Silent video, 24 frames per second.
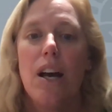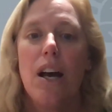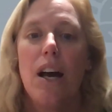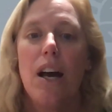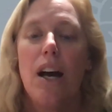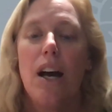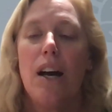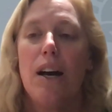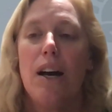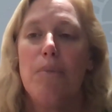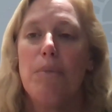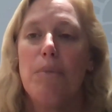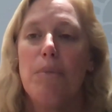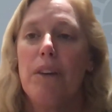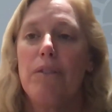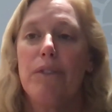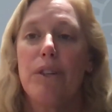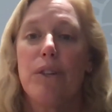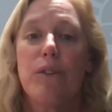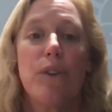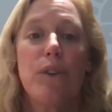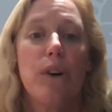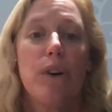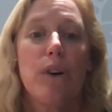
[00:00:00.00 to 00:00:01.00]
If
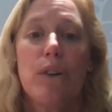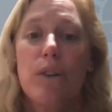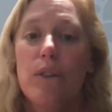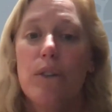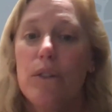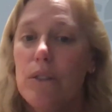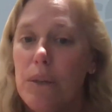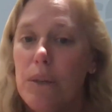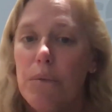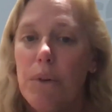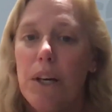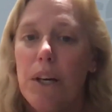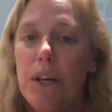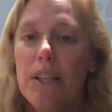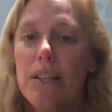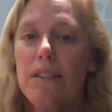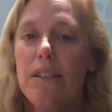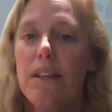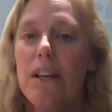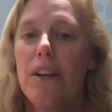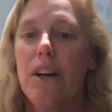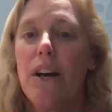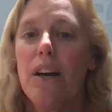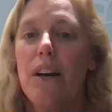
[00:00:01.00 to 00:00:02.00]
you're the only one that's
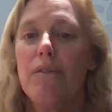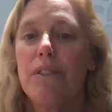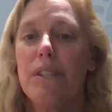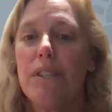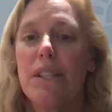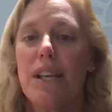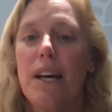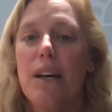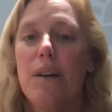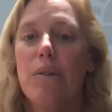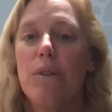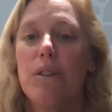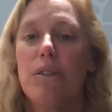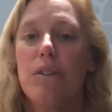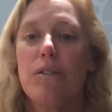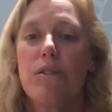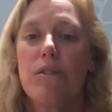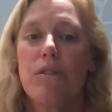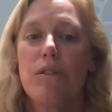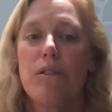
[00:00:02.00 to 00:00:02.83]
at office hours,